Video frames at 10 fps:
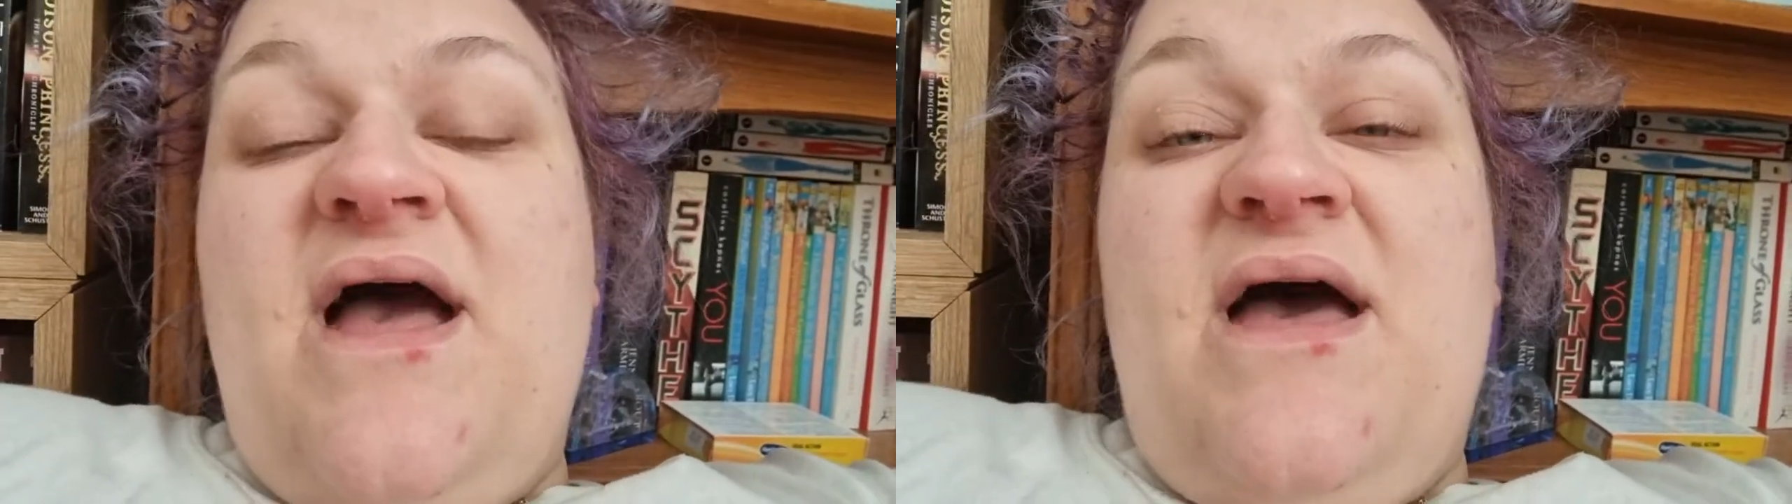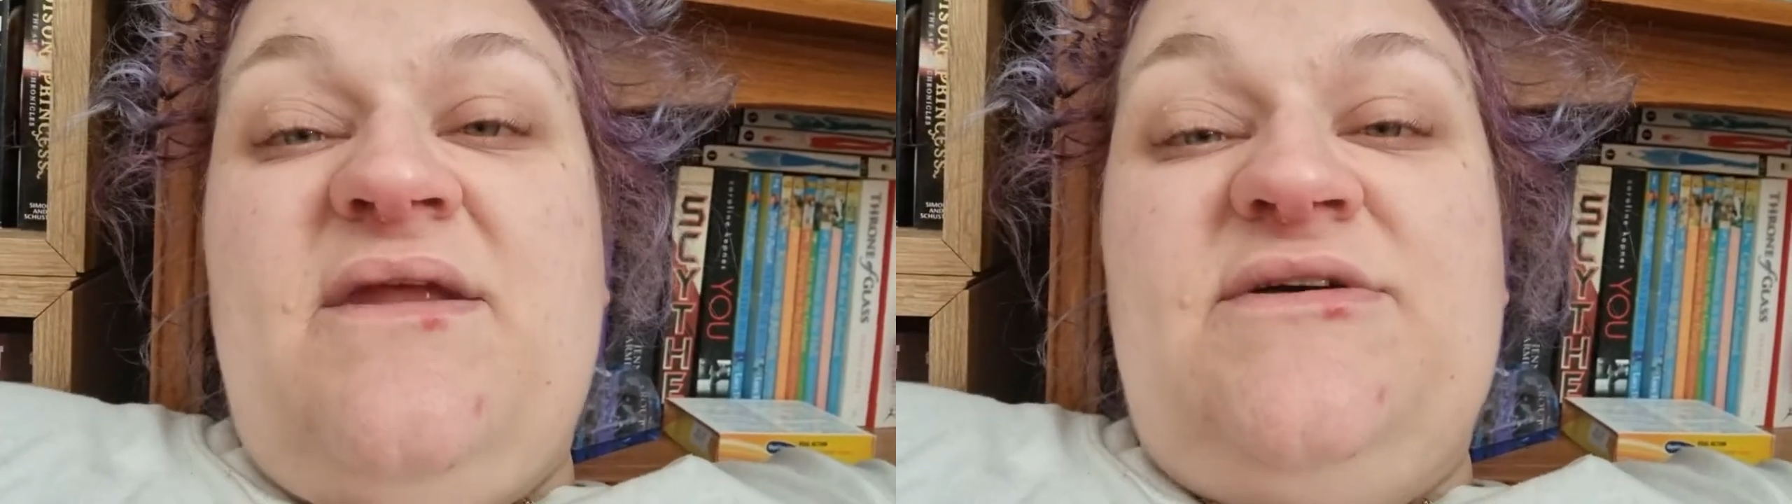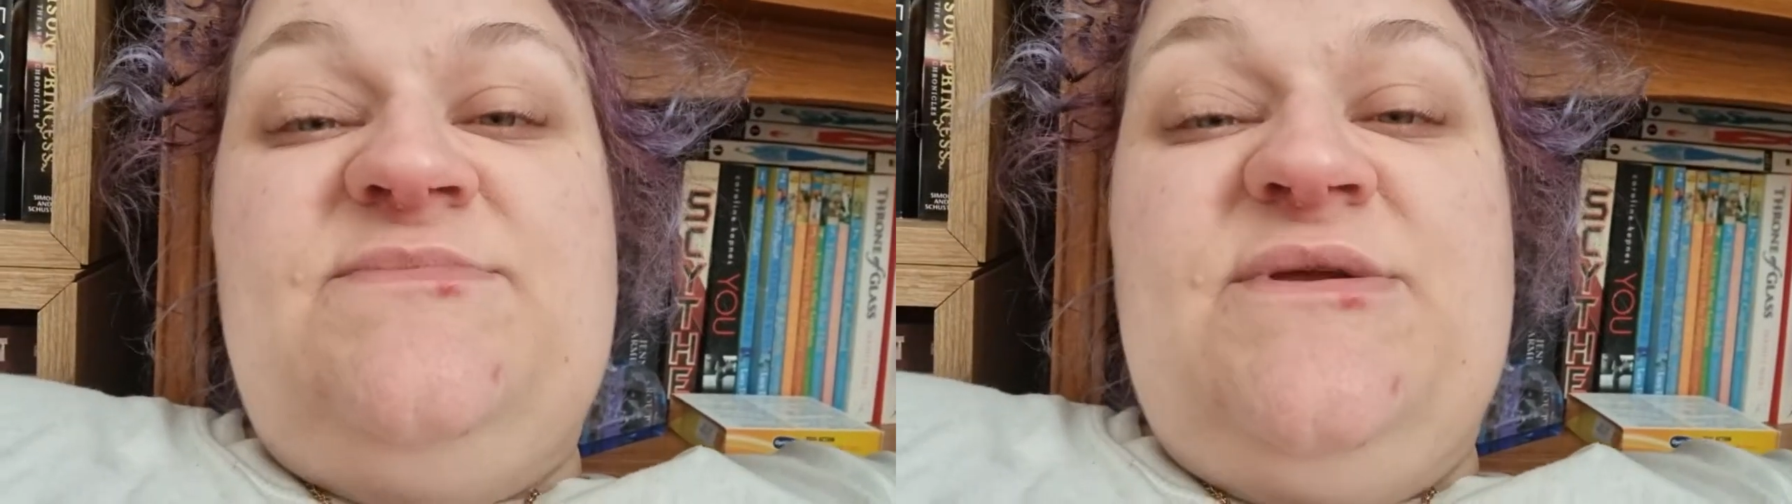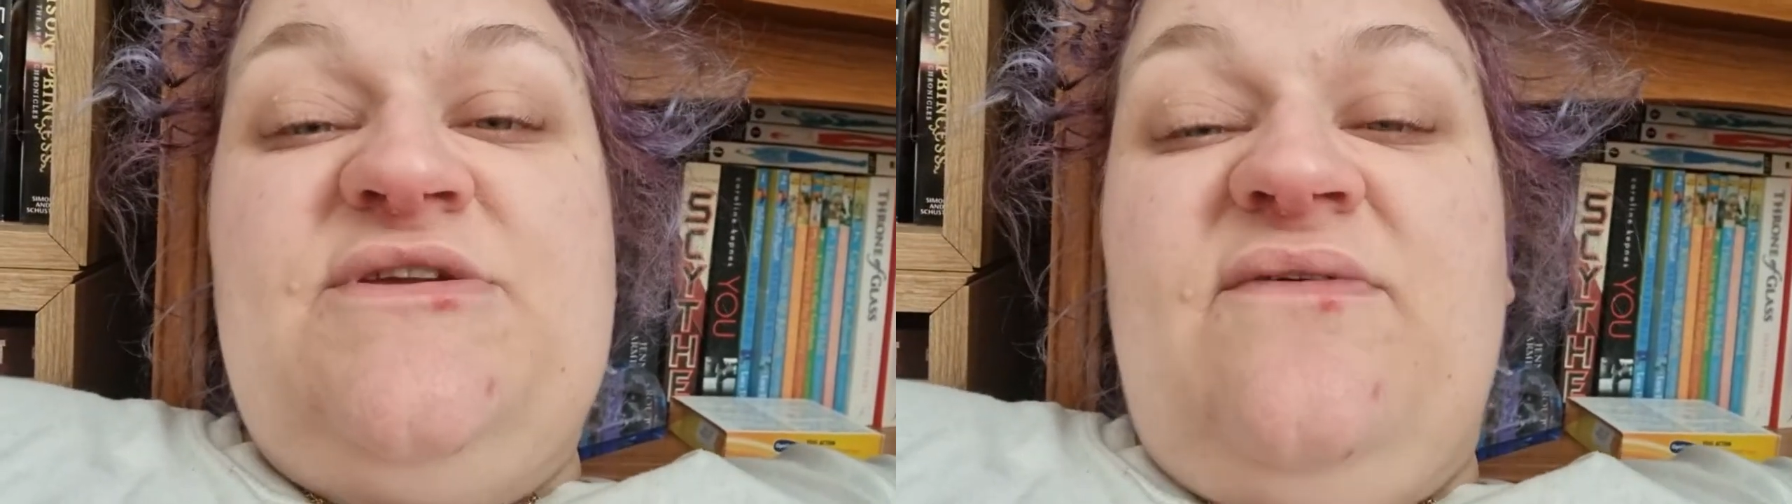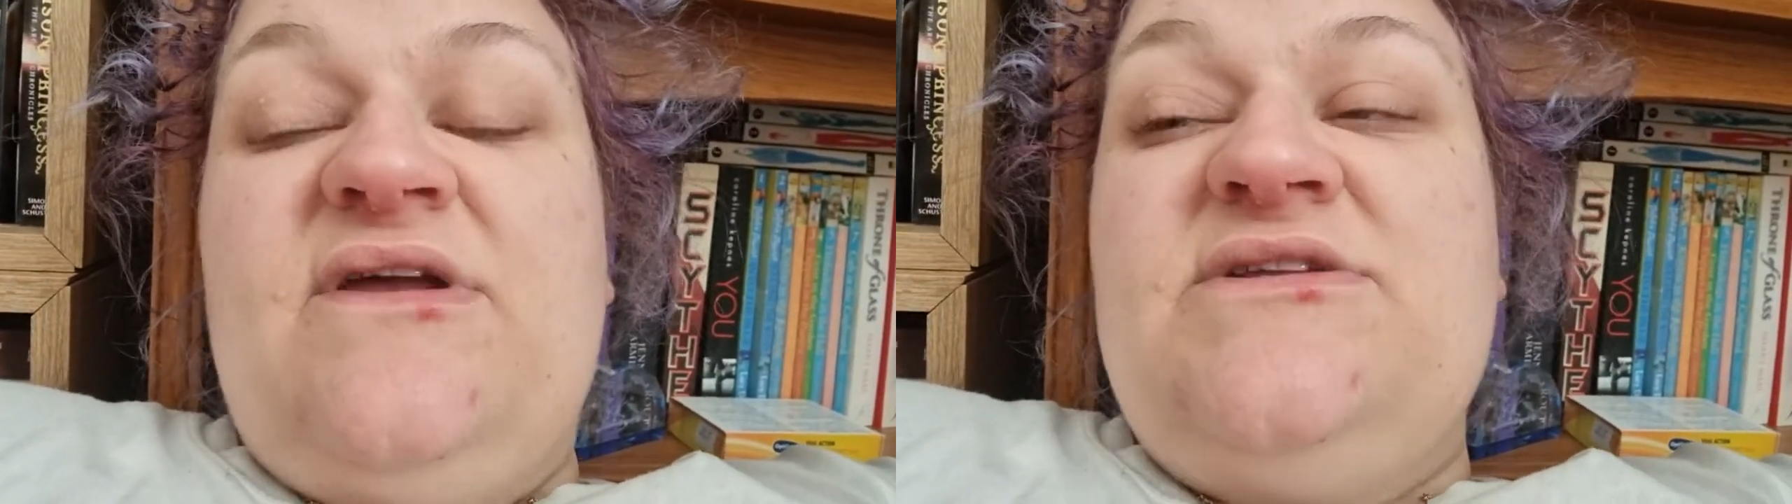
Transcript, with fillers: and I'll speak to you very